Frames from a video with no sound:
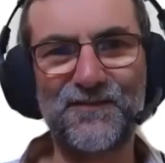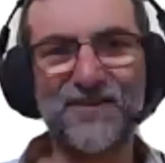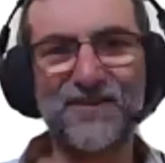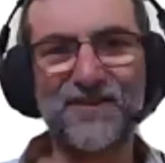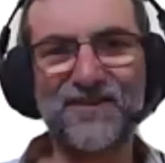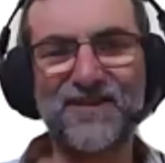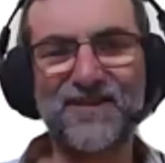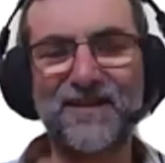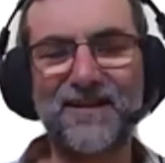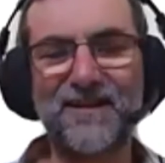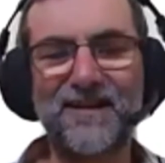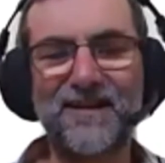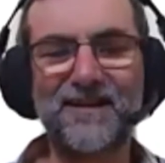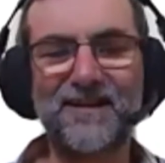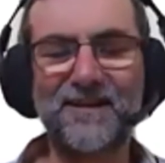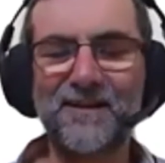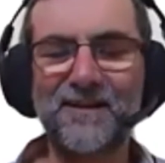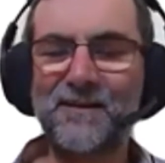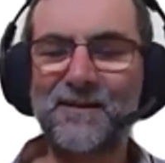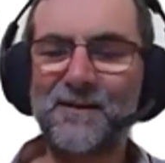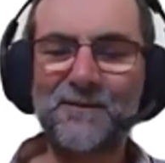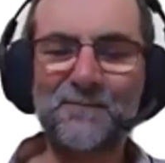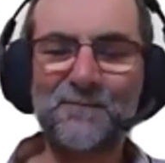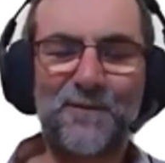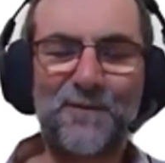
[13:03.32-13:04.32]
the tech,
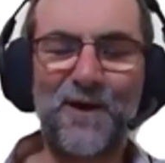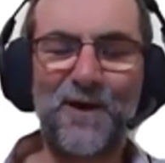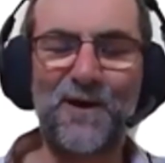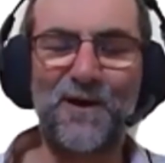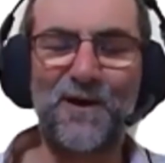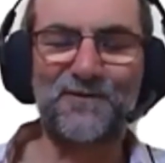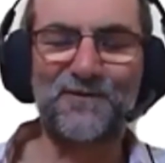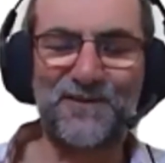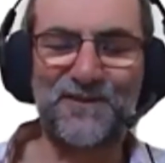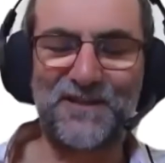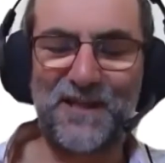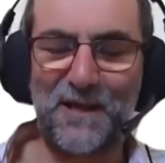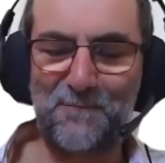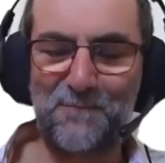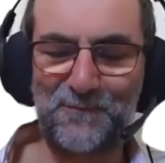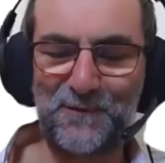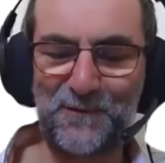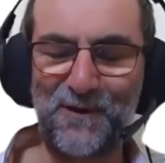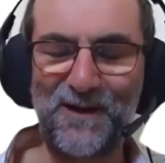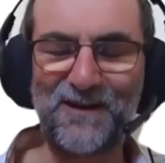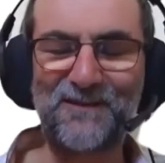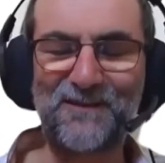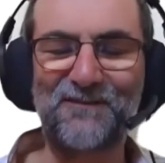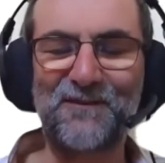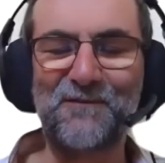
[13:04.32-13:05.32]
but I've stepped
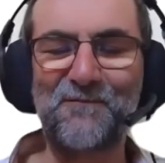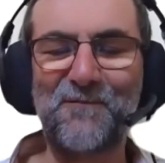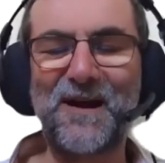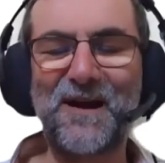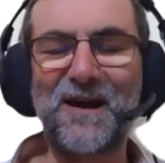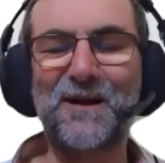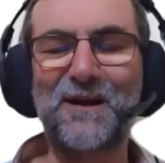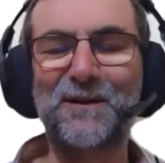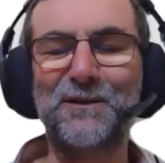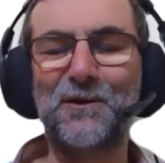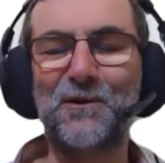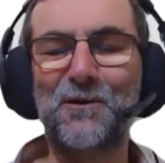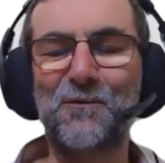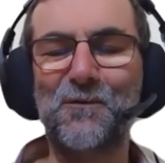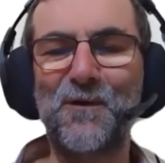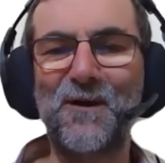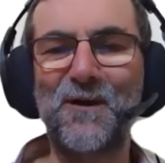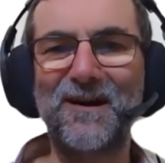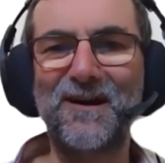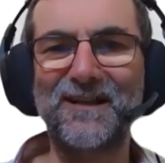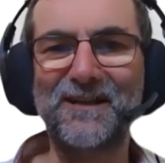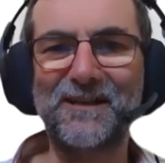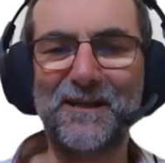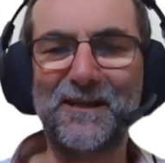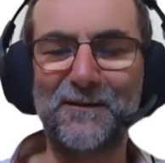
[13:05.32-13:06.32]
away from that a long
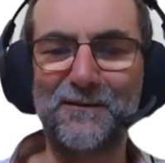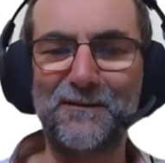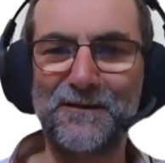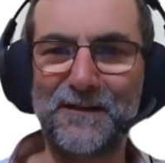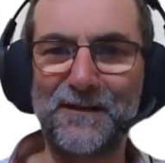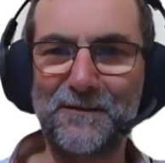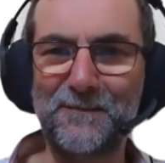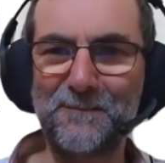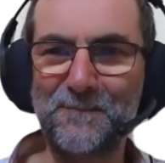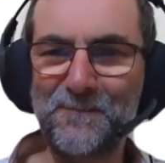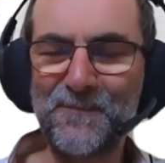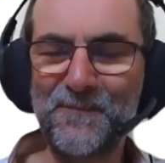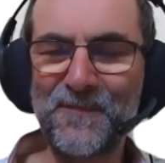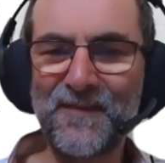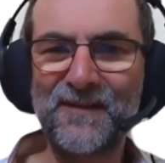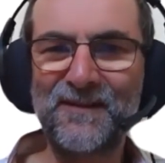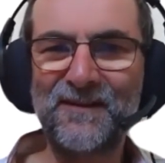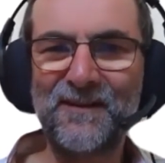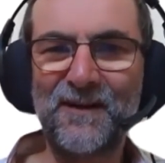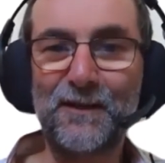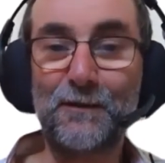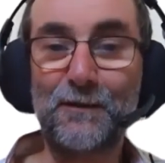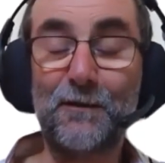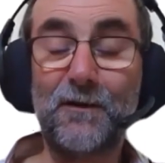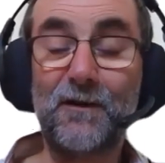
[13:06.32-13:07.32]
while ago now.
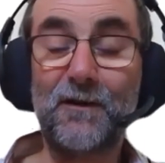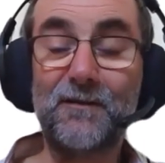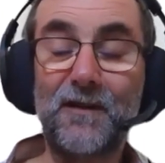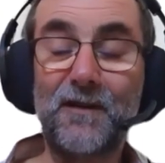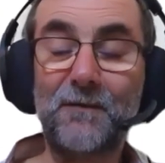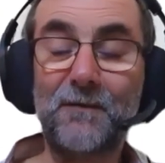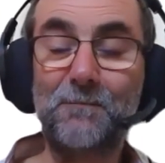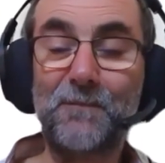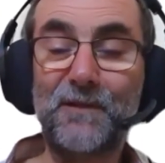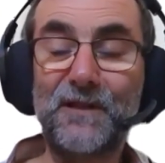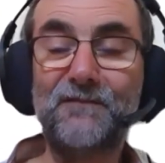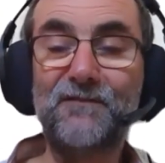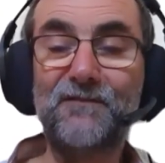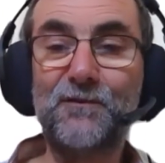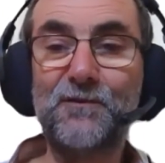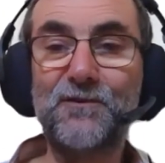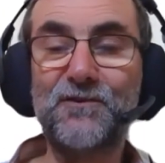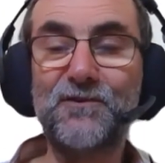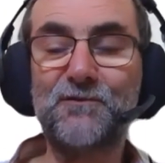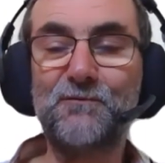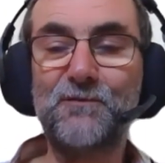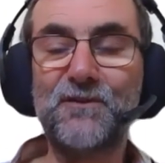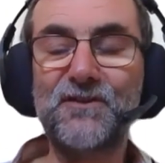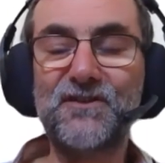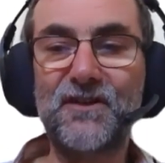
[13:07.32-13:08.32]
Although I believe there
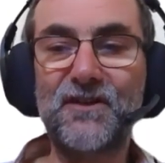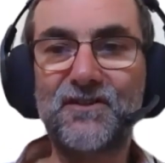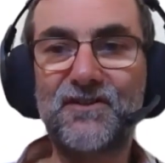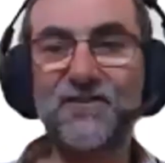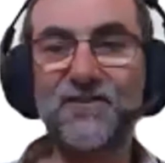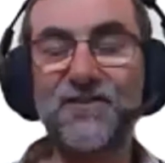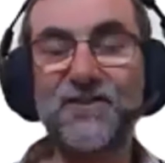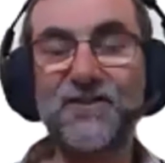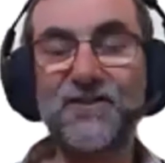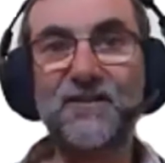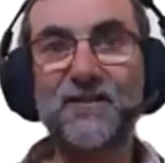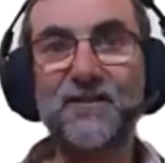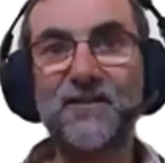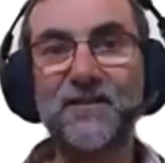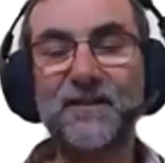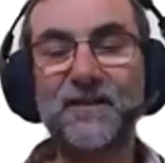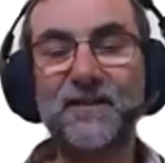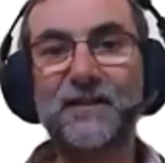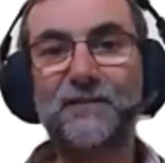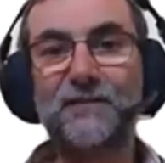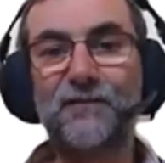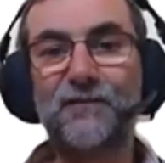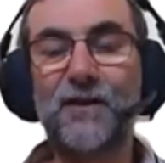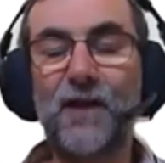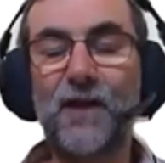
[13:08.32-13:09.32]
is a resurgence in the
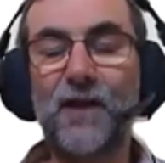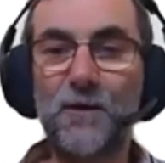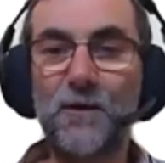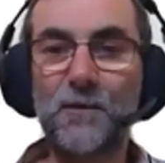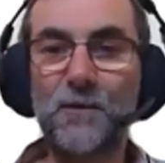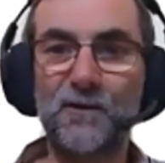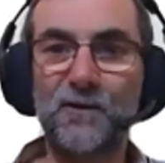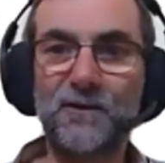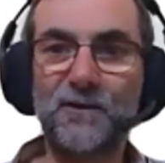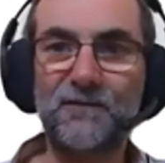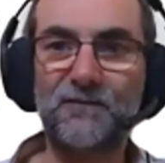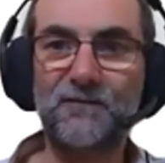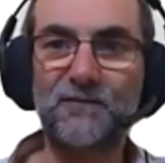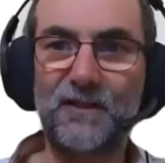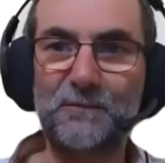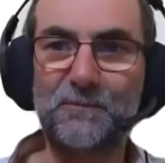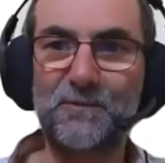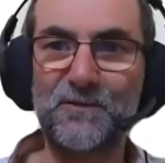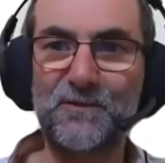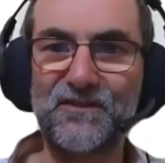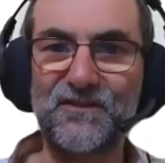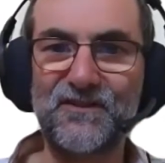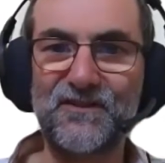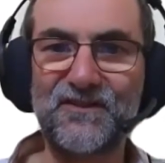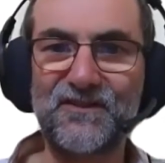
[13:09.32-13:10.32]
need for COBOL
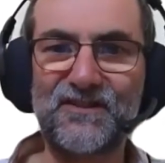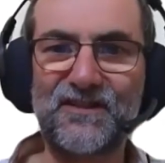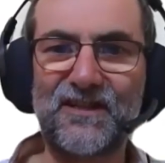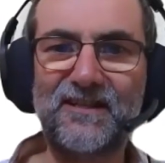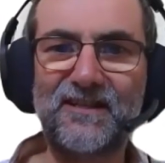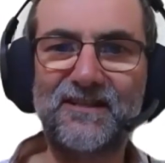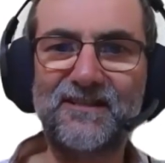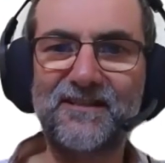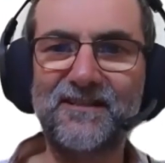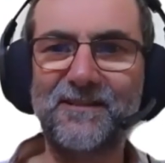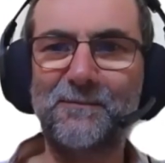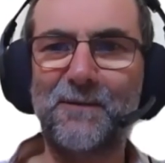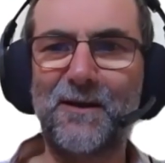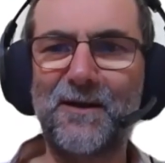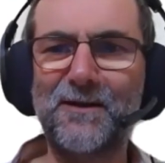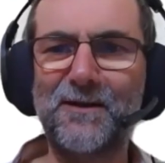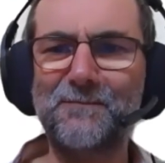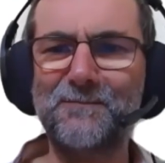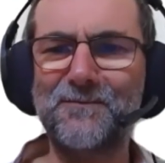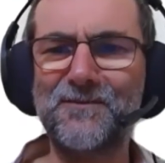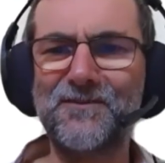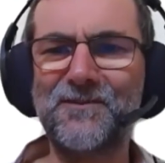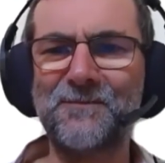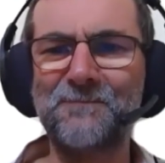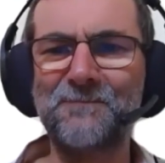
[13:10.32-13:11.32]
developers in the States at the
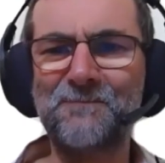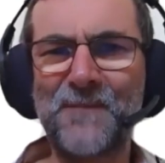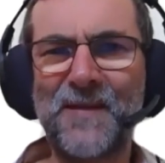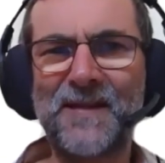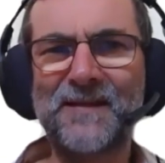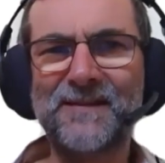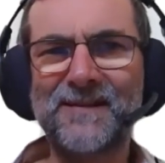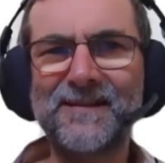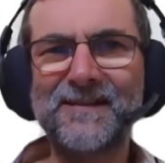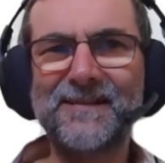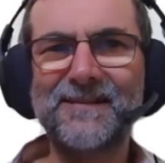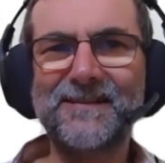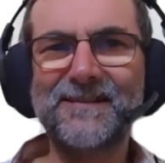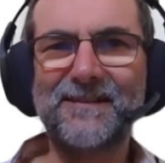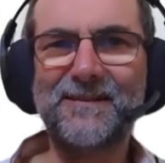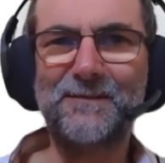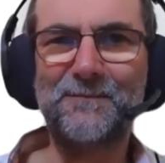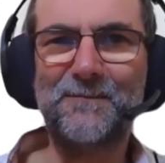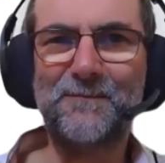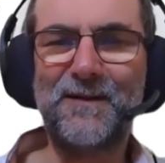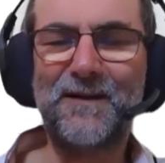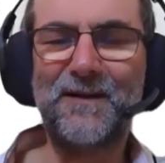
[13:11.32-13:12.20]
moment. So I